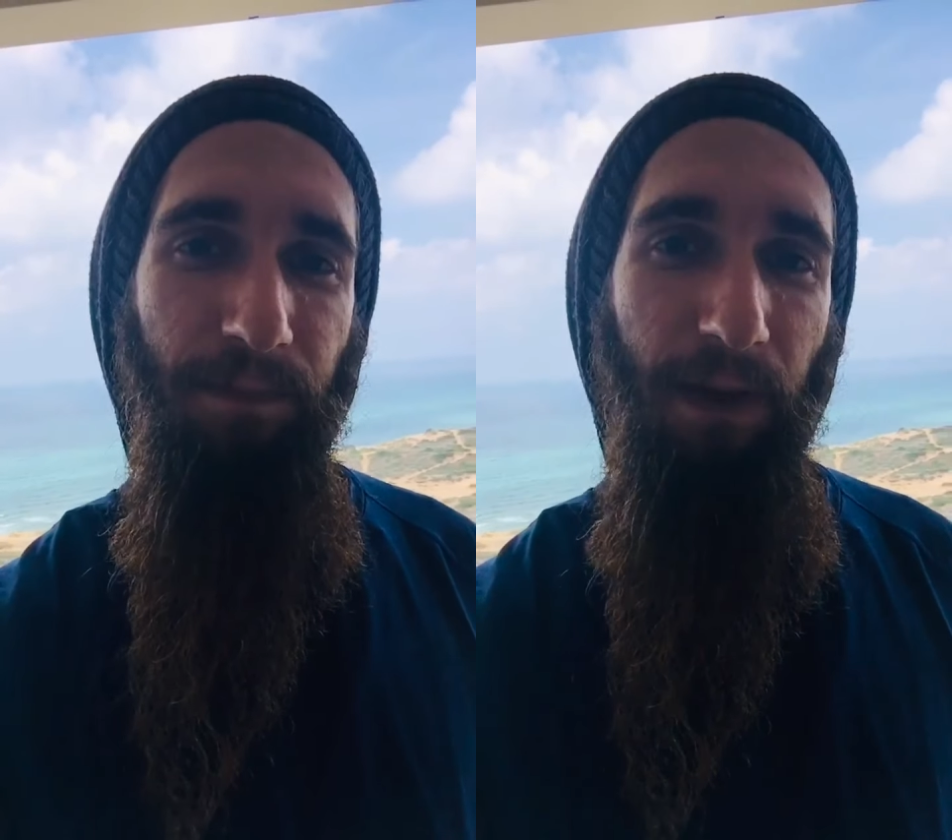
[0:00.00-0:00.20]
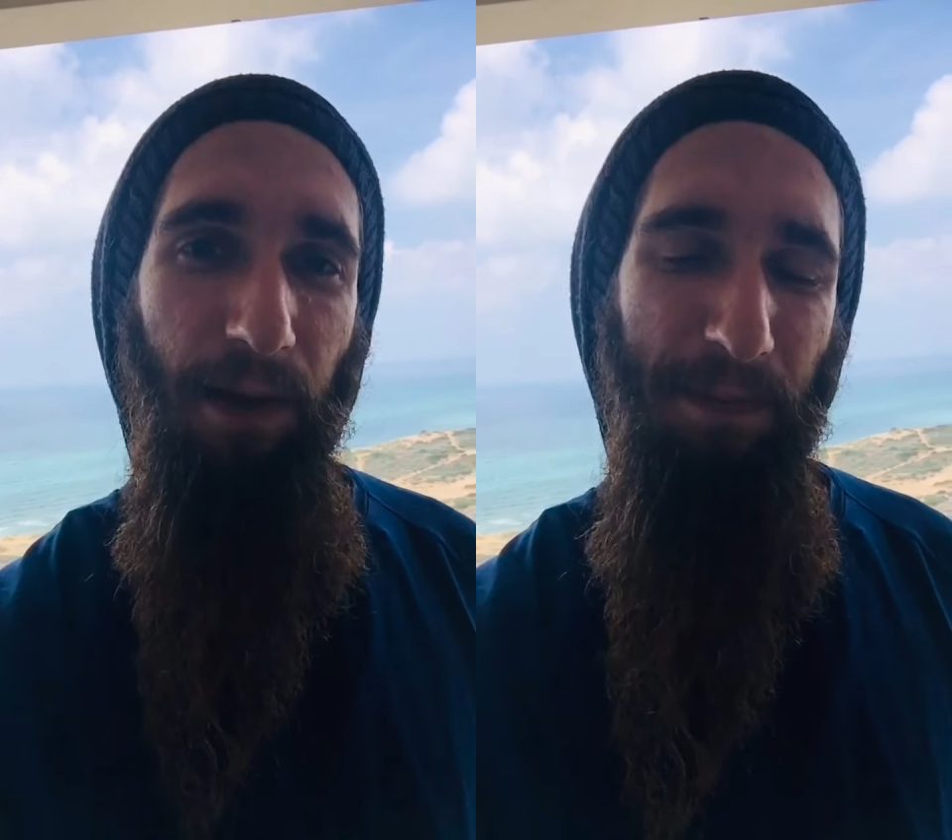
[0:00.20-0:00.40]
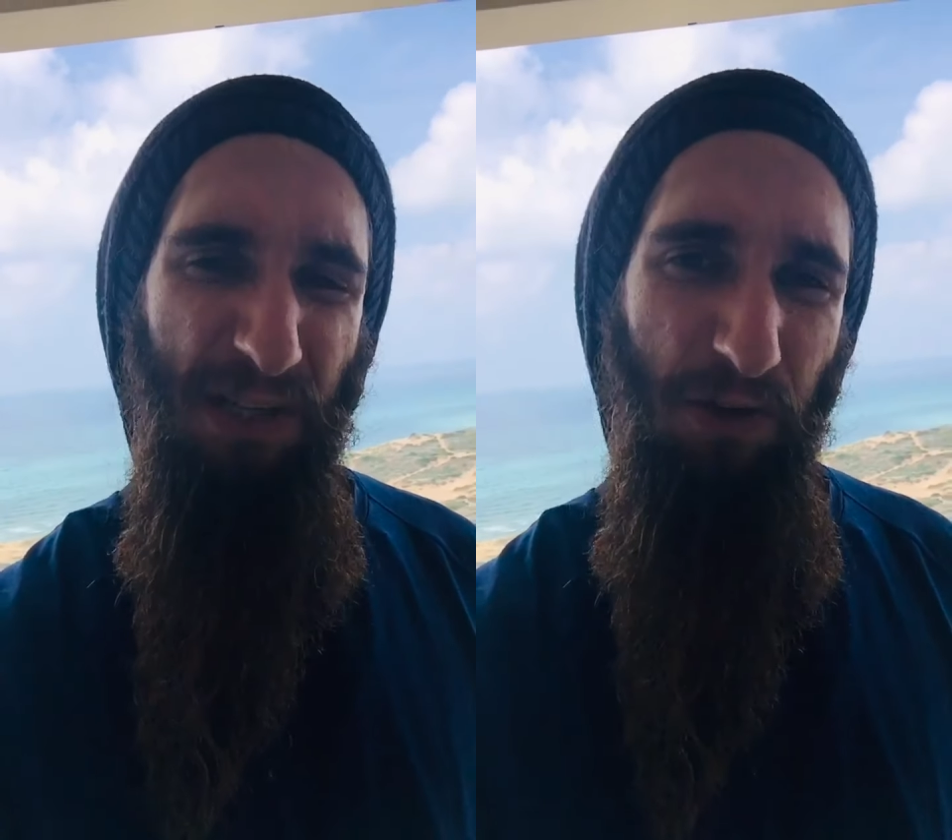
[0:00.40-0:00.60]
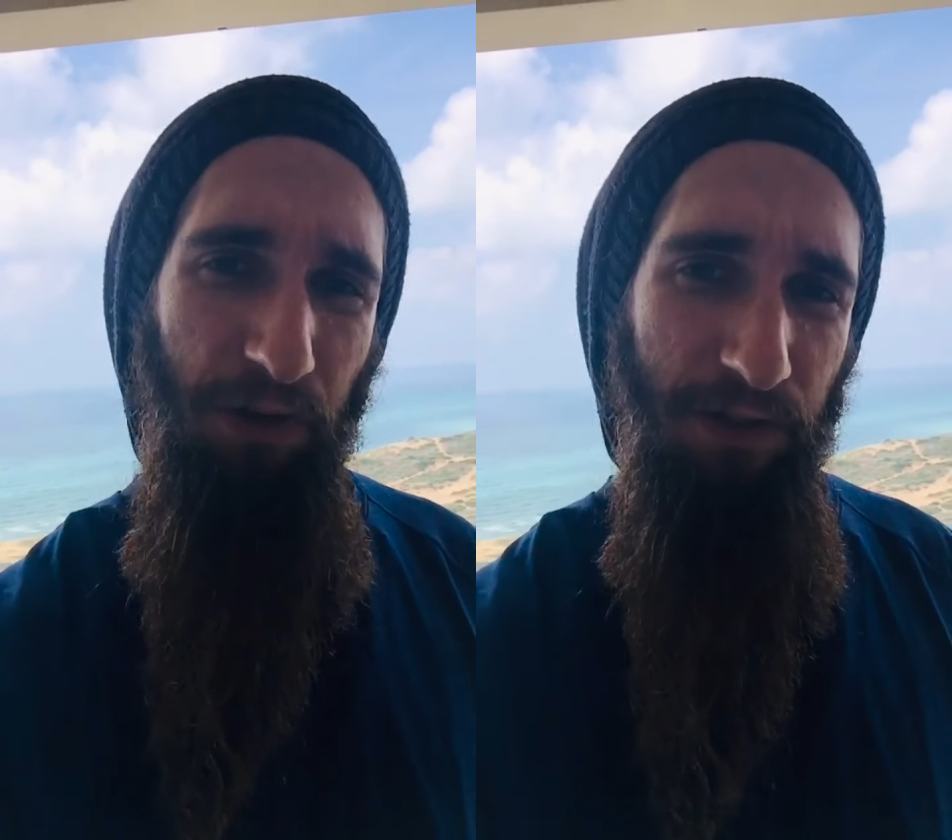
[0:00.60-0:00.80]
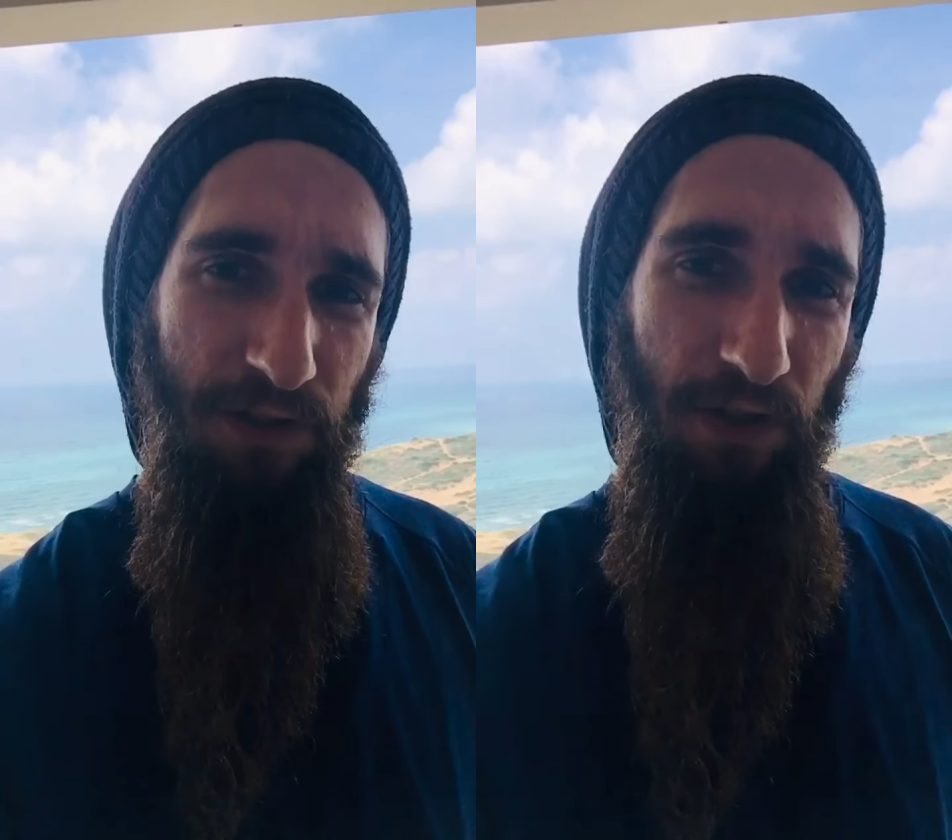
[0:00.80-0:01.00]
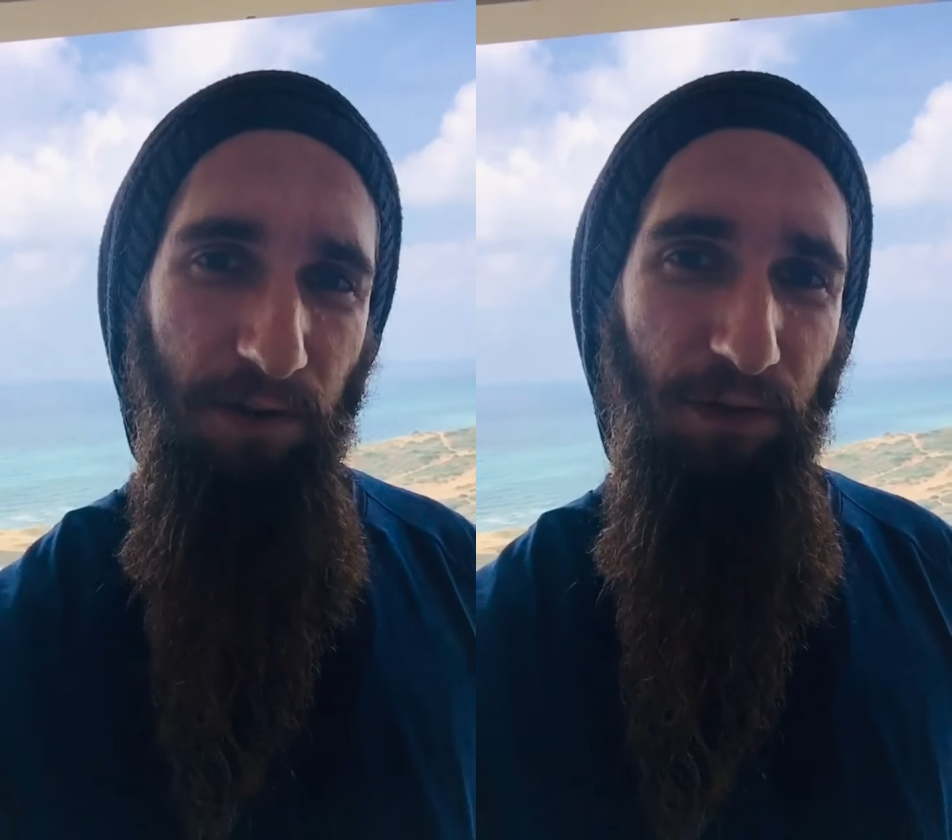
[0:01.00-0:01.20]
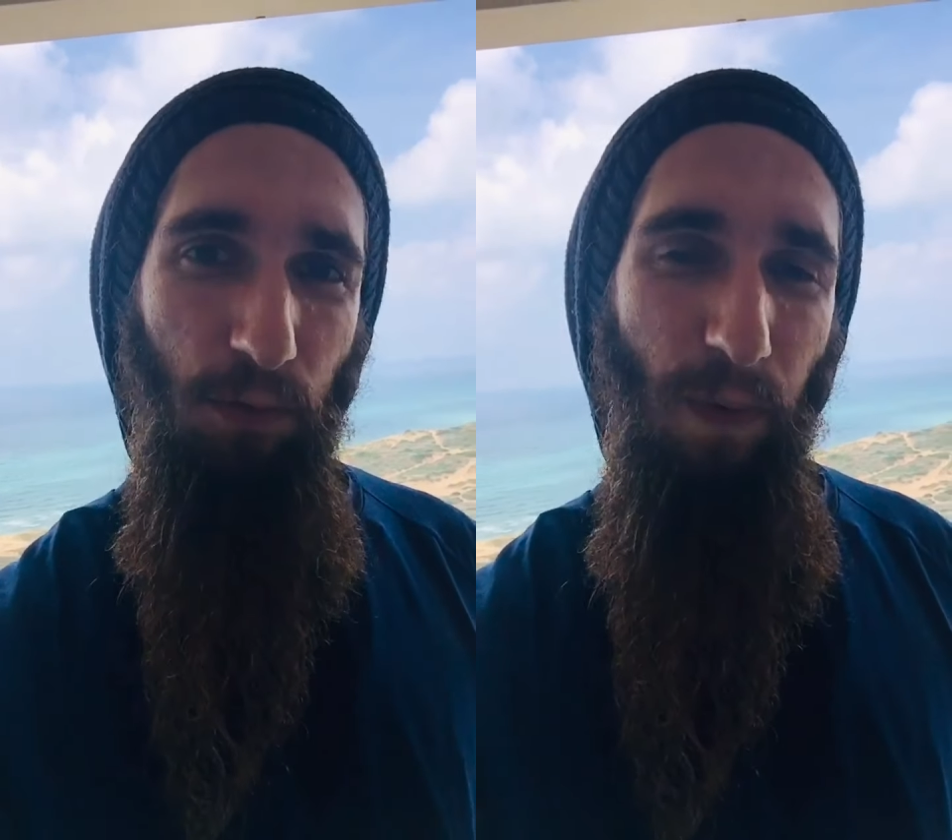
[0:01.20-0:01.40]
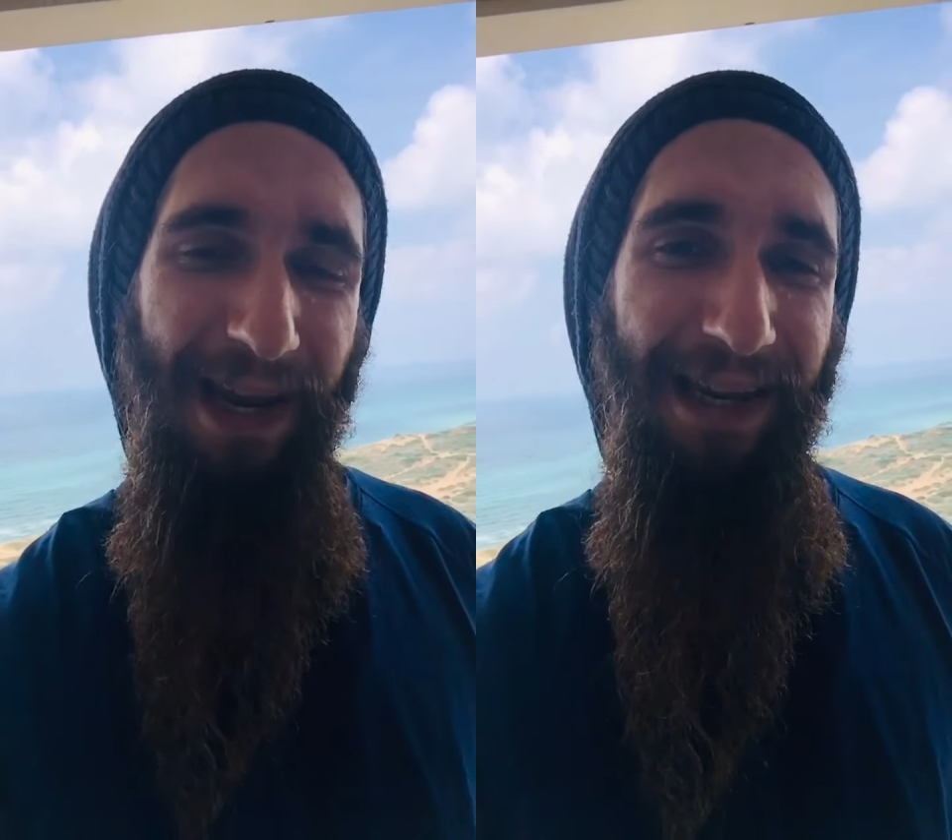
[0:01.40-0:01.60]
And because of the
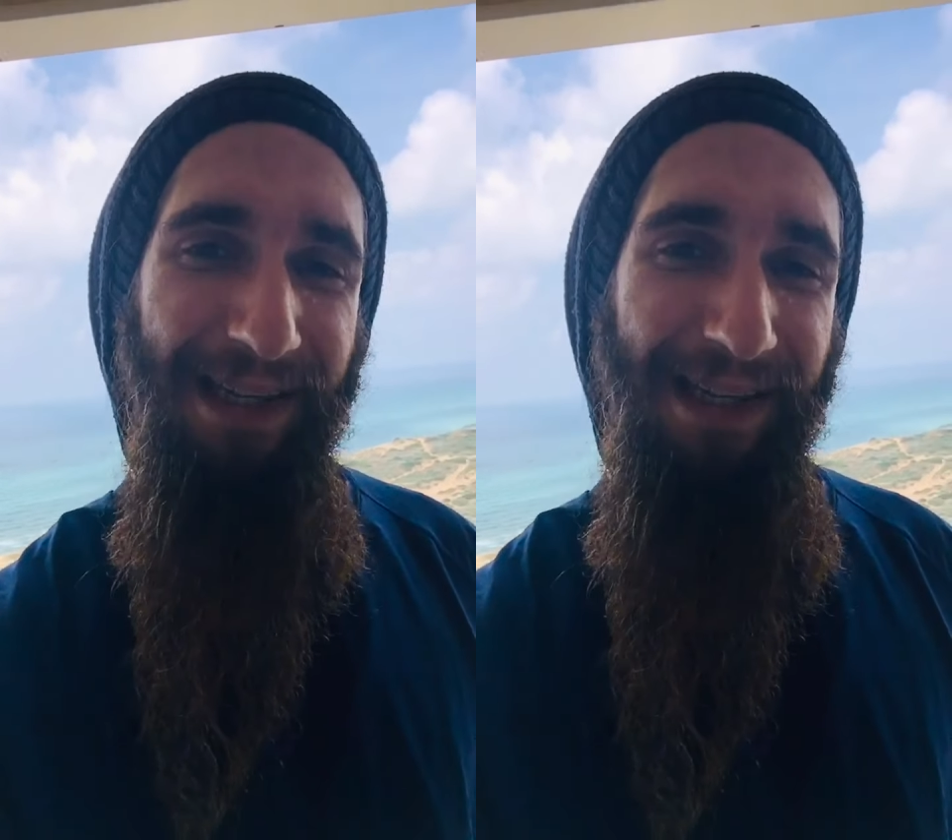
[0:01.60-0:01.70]
way